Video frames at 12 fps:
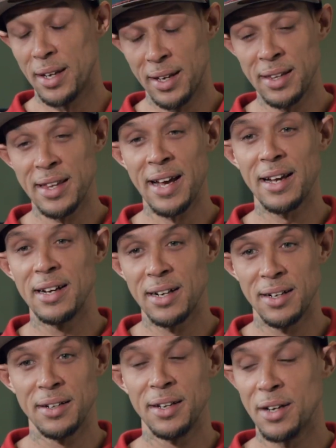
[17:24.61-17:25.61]
get that
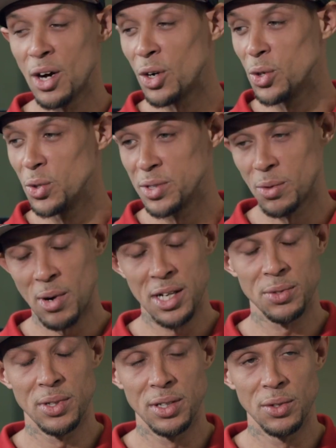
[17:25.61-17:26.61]
gun in the hose and
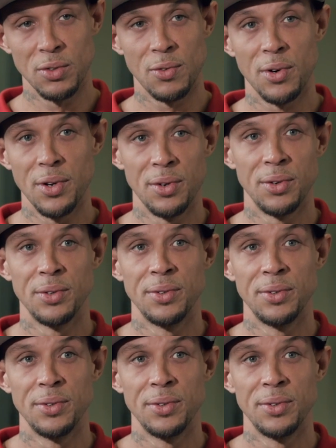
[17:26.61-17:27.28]
watch what it do for you.